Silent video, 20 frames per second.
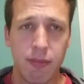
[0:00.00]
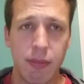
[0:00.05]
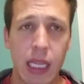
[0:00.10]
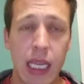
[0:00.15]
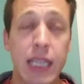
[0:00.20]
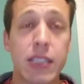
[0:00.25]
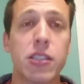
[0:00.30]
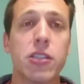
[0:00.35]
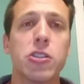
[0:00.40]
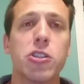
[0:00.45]

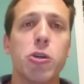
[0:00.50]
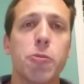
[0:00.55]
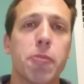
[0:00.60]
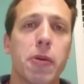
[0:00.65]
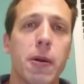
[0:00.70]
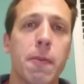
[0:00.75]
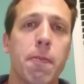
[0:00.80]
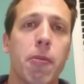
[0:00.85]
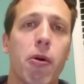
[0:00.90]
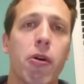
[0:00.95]
this is
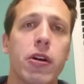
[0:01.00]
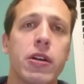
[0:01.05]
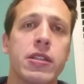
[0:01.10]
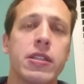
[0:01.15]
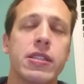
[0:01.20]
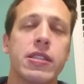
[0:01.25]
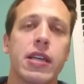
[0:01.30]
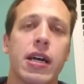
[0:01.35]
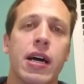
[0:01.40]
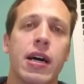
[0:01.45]
super
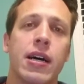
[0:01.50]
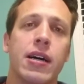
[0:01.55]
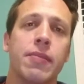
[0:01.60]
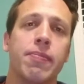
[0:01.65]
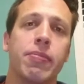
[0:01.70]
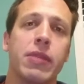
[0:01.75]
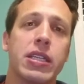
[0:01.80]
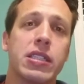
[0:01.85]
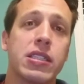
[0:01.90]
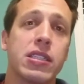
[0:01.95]
important.
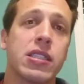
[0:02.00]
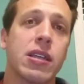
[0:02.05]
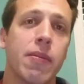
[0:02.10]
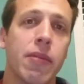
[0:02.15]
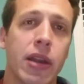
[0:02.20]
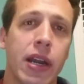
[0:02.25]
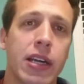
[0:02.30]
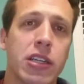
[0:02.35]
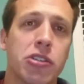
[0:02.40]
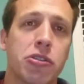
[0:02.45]
Um, this is something
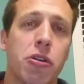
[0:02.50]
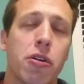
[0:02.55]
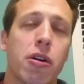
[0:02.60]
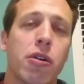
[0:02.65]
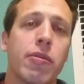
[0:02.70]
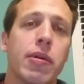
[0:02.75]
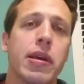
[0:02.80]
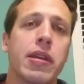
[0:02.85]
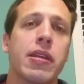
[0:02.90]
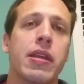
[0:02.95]
that I
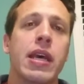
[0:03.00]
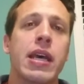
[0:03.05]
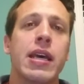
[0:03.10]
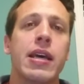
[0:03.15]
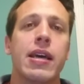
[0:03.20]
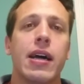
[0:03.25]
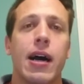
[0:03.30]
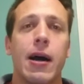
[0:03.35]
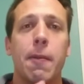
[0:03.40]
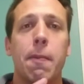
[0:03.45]
struggle with
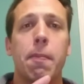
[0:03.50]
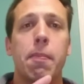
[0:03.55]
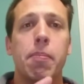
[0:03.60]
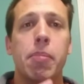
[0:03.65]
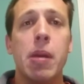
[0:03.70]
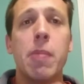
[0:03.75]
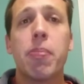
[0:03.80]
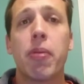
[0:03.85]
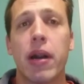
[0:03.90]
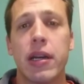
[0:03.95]
uh,
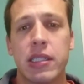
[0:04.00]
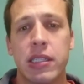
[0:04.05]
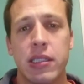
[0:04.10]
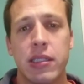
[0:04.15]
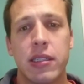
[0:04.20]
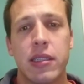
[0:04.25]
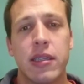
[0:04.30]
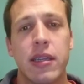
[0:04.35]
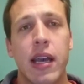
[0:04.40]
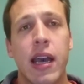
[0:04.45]
be
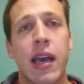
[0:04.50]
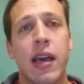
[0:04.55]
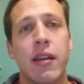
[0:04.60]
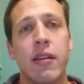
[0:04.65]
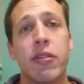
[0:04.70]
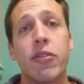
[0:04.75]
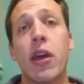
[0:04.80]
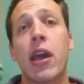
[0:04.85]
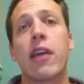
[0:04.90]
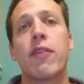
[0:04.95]
present
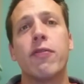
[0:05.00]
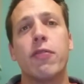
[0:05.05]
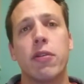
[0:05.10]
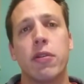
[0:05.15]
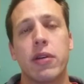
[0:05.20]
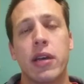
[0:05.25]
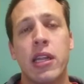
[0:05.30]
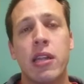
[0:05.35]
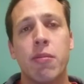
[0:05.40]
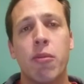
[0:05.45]
and
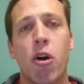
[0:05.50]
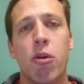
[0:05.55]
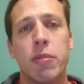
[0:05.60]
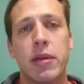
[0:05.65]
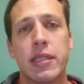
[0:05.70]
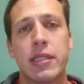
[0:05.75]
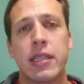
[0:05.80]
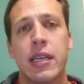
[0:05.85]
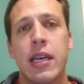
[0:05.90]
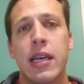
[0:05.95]
thankful in the
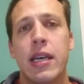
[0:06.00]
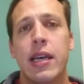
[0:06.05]
moment.